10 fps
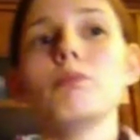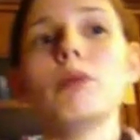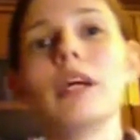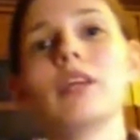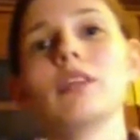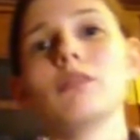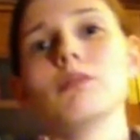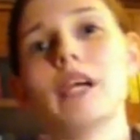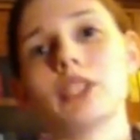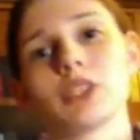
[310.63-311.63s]
big
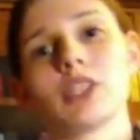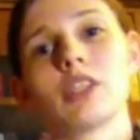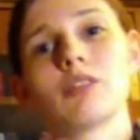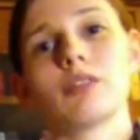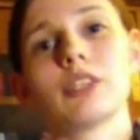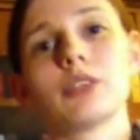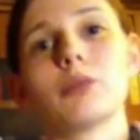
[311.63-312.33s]
major conflict,